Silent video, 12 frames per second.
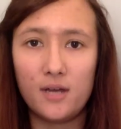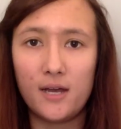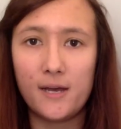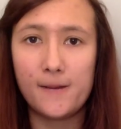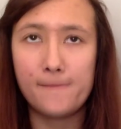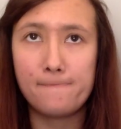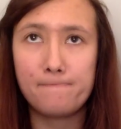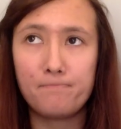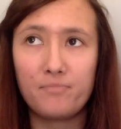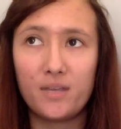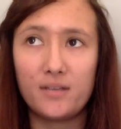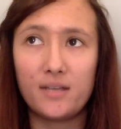
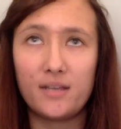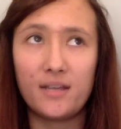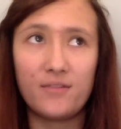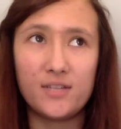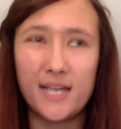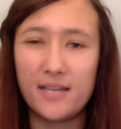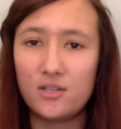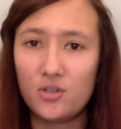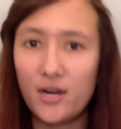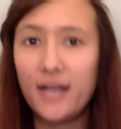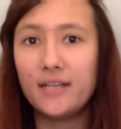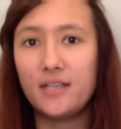because I think if you take the
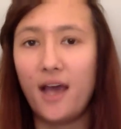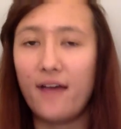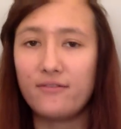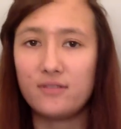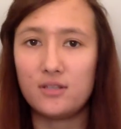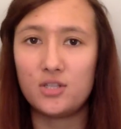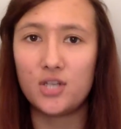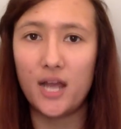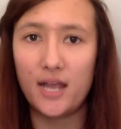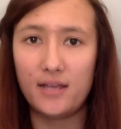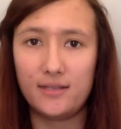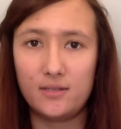train you have to
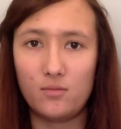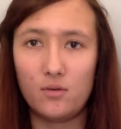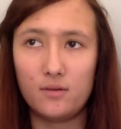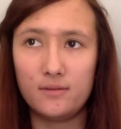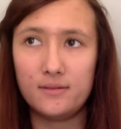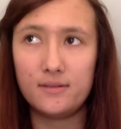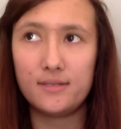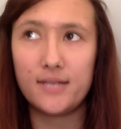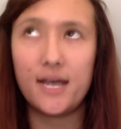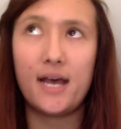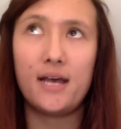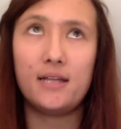change once,
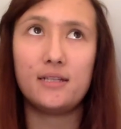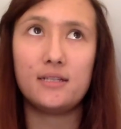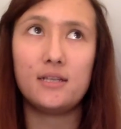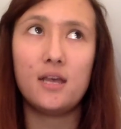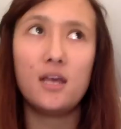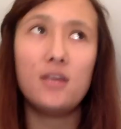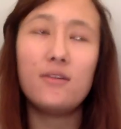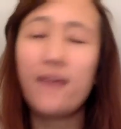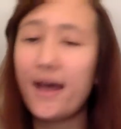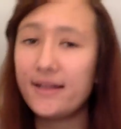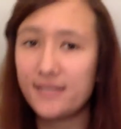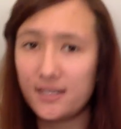and you
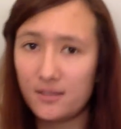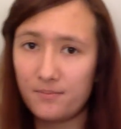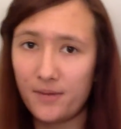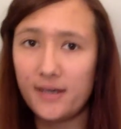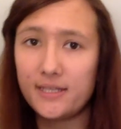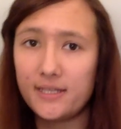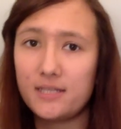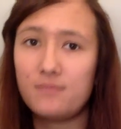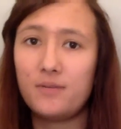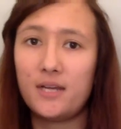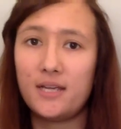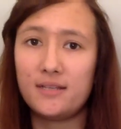can take the bus,
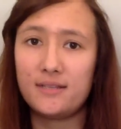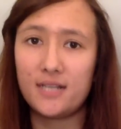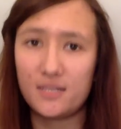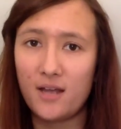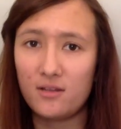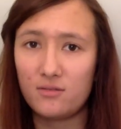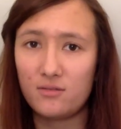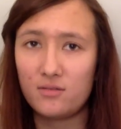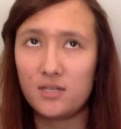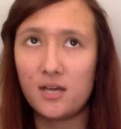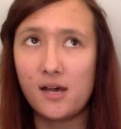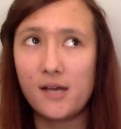but it is £6
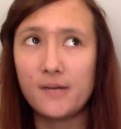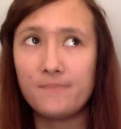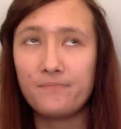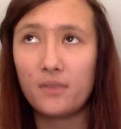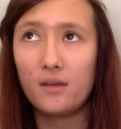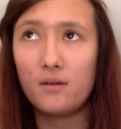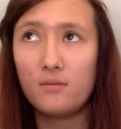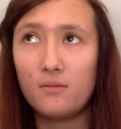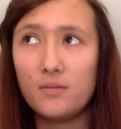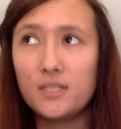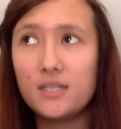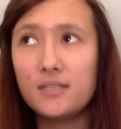return,
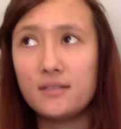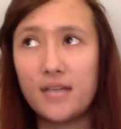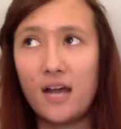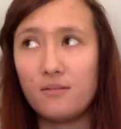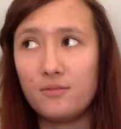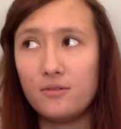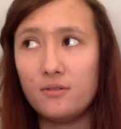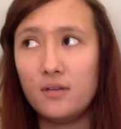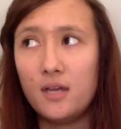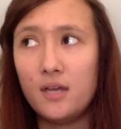which isn't terrible.